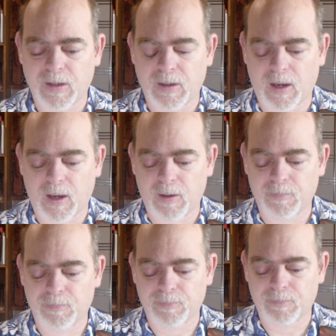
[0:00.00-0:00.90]

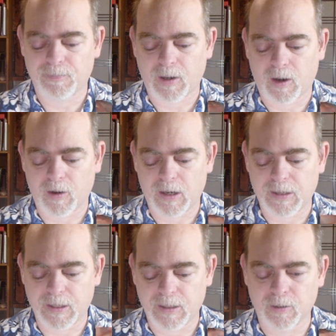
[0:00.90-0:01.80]
um, our
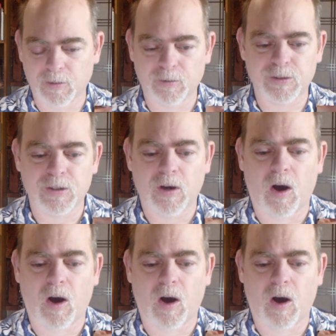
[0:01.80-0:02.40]
ideals,